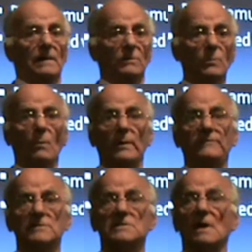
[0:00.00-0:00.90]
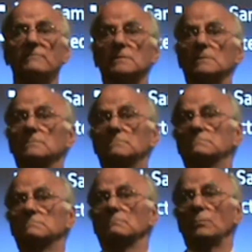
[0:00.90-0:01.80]
look what we've discovered.
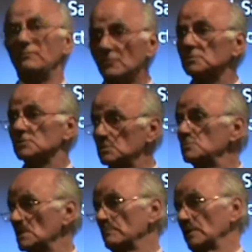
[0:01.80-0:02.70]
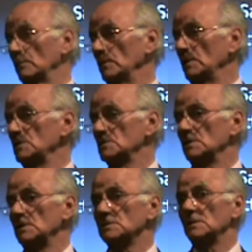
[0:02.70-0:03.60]
We've got to do something with this.
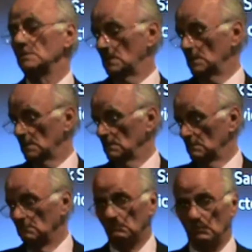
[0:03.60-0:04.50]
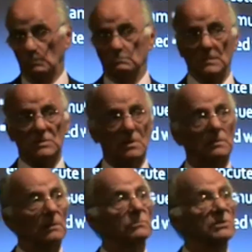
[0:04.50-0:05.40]
And they said,
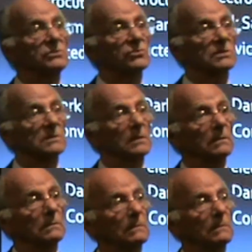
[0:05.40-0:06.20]
certainly looks interesting.